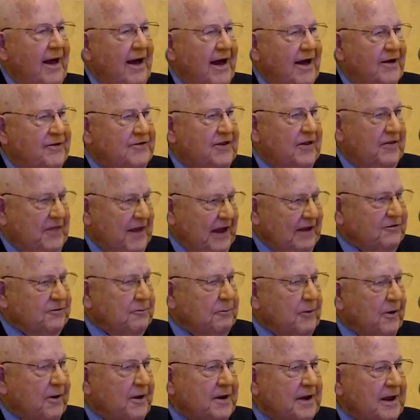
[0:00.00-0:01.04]
I said, "That's
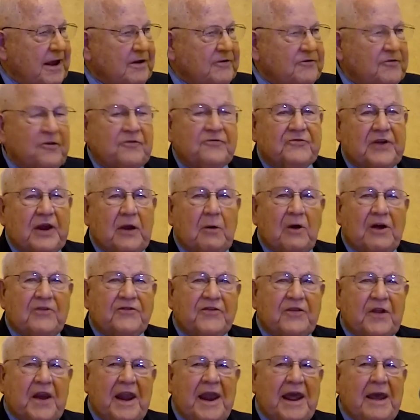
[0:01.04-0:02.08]
pretty interesting.
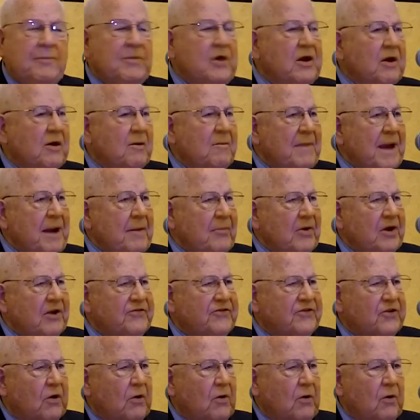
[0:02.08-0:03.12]
What's the name of your memory
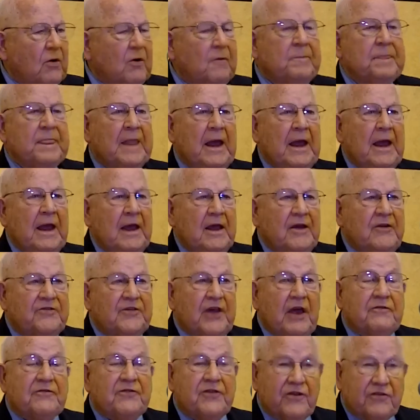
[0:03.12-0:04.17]
school?" He
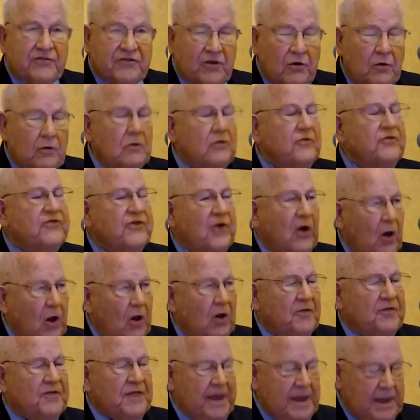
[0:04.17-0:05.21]
says, "The school is
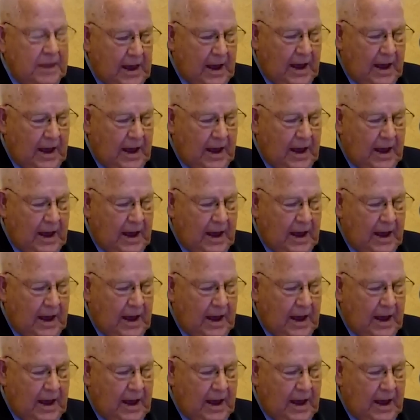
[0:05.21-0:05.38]
called